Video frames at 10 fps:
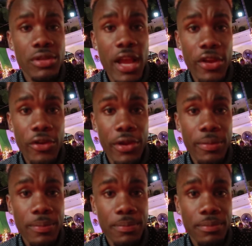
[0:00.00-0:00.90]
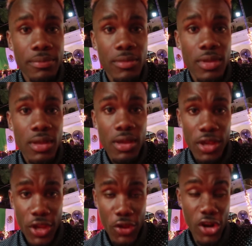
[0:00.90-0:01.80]
daiquiri.
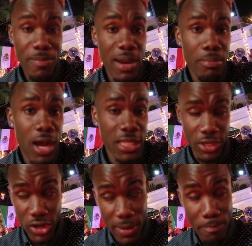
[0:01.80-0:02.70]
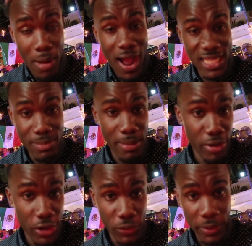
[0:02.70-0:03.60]
You know the man boss? You know the boss man
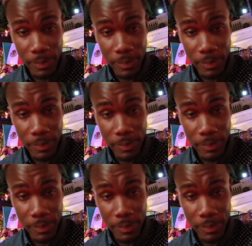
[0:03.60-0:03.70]
bring to